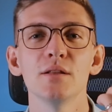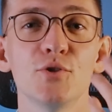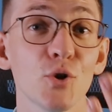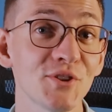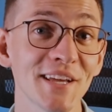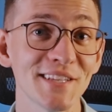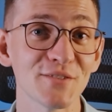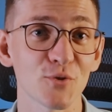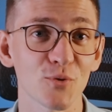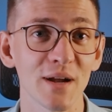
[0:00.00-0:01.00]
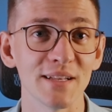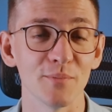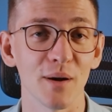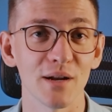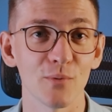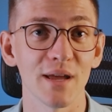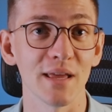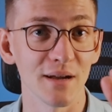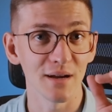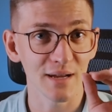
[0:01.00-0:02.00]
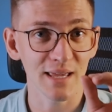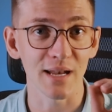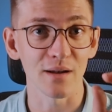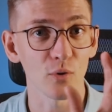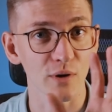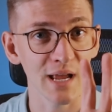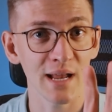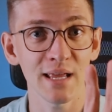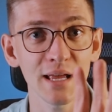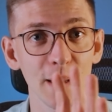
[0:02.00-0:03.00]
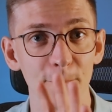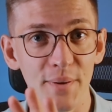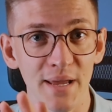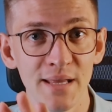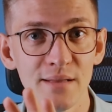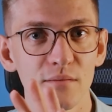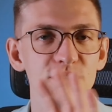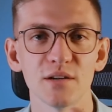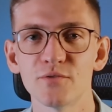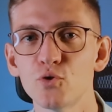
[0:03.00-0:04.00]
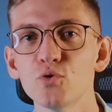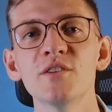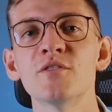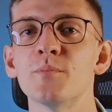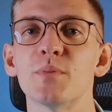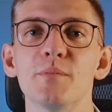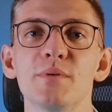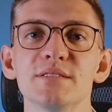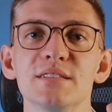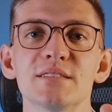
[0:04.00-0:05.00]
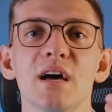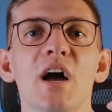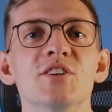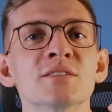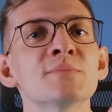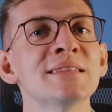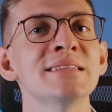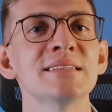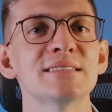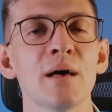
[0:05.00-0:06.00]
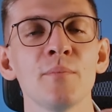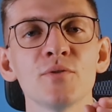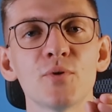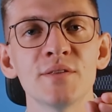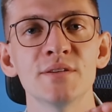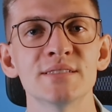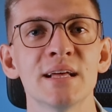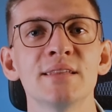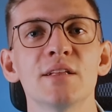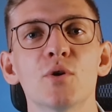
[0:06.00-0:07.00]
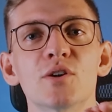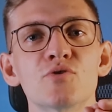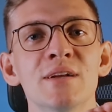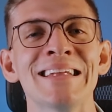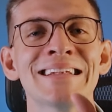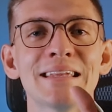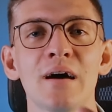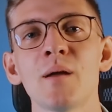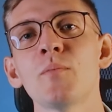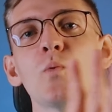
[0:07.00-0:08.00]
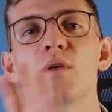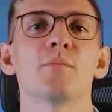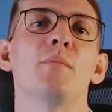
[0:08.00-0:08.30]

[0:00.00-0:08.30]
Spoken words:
Don't take this for granted, by the way. Again, organic and paid serve two different purposes. I just made this example to understand that you are trading time with